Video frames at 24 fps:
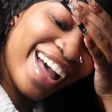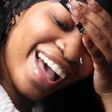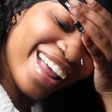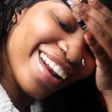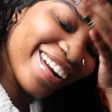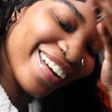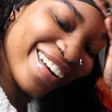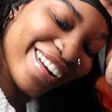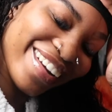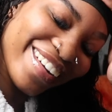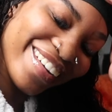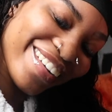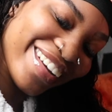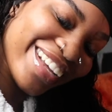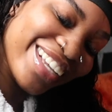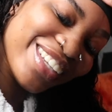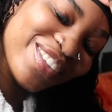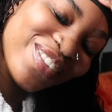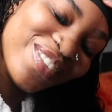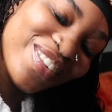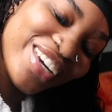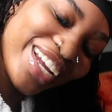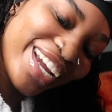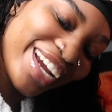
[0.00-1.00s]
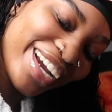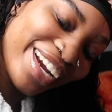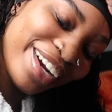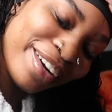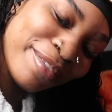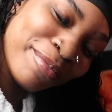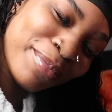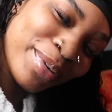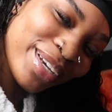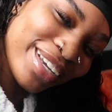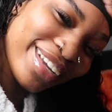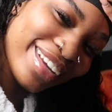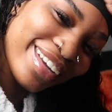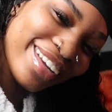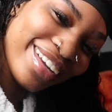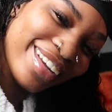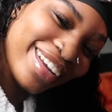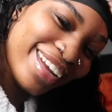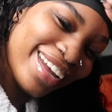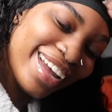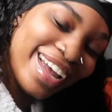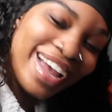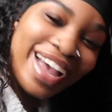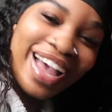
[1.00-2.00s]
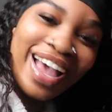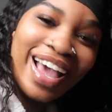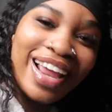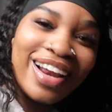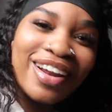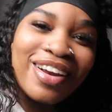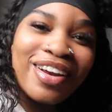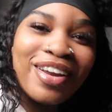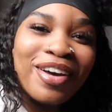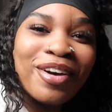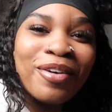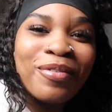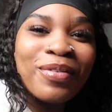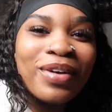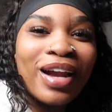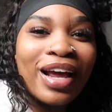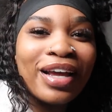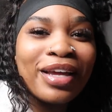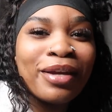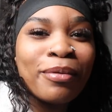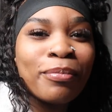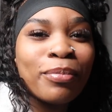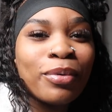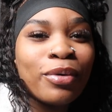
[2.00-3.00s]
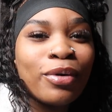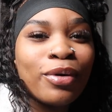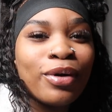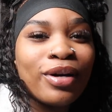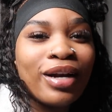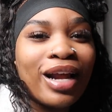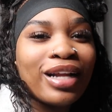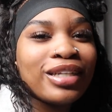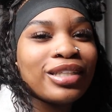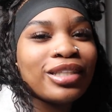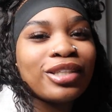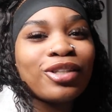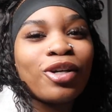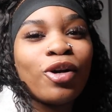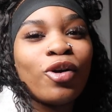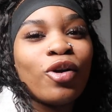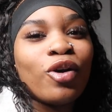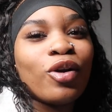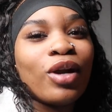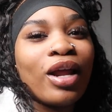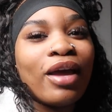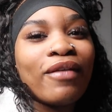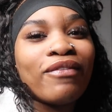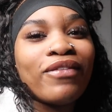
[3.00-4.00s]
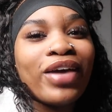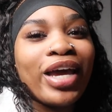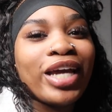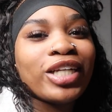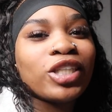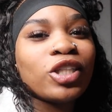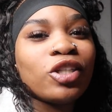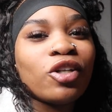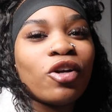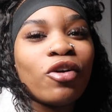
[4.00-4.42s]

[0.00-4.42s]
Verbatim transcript: don't know it's weird but i don't know when i get bored i just go on like Fashion